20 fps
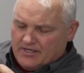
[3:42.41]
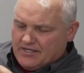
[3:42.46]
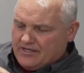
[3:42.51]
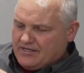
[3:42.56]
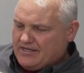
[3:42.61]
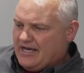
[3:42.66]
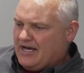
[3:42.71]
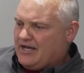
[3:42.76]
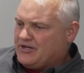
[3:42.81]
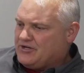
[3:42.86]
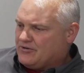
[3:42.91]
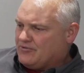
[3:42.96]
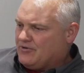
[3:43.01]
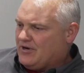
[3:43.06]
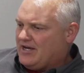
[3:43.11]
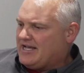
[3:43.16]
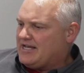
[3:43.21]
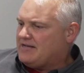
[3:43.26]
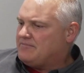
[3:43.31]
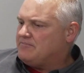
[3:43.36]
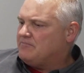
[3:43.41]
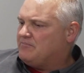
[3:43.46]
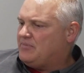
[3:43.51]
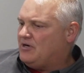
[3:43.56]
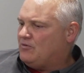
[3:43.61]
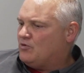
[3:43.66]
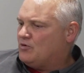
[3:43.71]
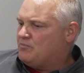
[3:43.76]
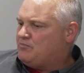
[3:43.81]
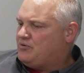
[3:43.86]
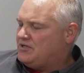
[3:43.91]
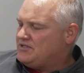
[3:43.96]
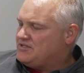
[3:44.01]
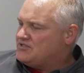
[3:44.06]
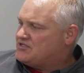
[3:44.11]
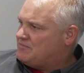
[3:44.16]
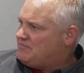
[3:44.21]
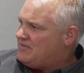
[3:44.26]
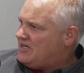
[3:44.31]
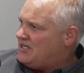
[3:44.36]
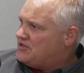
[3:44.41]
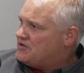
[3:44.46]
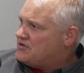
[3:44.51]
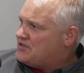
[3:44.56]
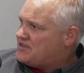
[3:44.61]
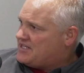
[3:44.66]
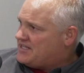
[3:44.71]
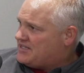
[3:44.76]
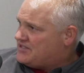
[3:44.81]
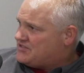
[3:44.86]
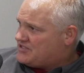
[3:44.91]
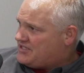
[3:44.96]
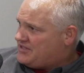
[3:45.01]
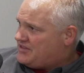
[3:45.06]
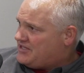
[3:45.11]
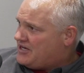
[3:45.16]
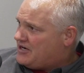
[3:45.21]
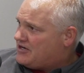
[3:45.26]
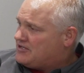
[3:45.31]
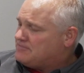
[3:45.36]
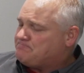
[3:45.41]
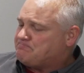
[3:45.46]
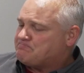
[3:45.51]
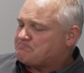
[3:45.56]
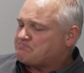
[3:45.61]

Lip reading: Yeah, you're right. But we're putting some other things in there